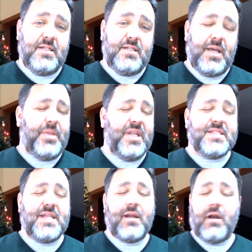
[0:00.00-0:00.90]
I mean,
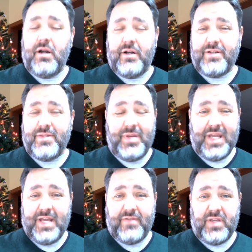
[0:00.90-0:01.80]
it's not hard to be an
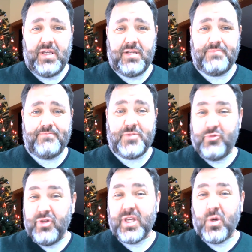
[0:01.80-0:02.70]
advocate. It's
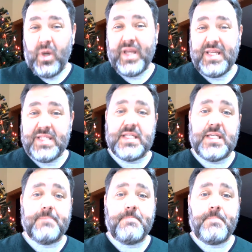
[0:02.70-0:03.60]
really quite
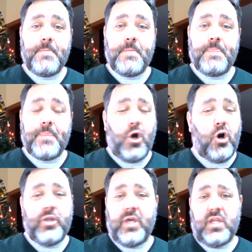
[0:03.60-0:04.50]
easy.
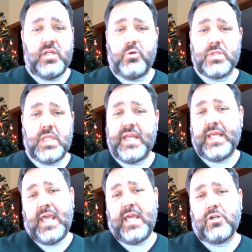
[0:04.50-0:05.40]
All you got to do is light a
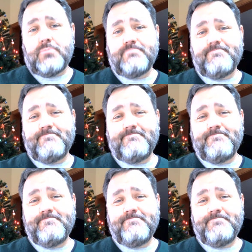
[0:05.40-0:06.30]
candle.
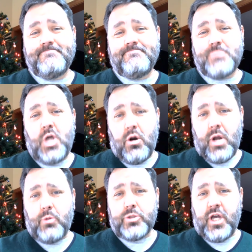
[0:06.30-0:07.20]
All
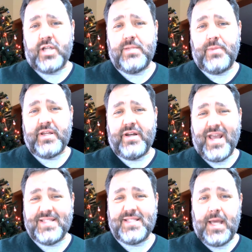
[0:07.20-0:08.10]
right, we'll talk to you about our
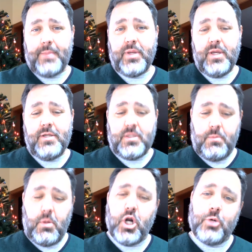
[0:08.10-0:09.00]
next step
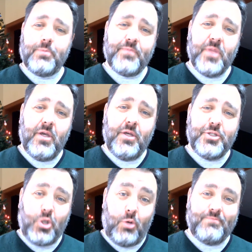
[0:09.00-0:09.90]
tomorrow.
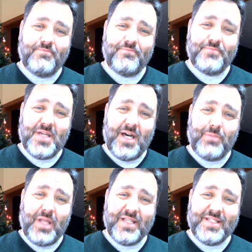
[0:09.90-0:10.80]
So, God
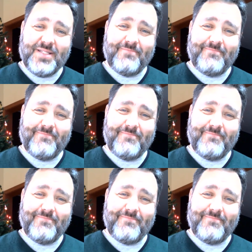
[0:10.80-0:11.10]
bless.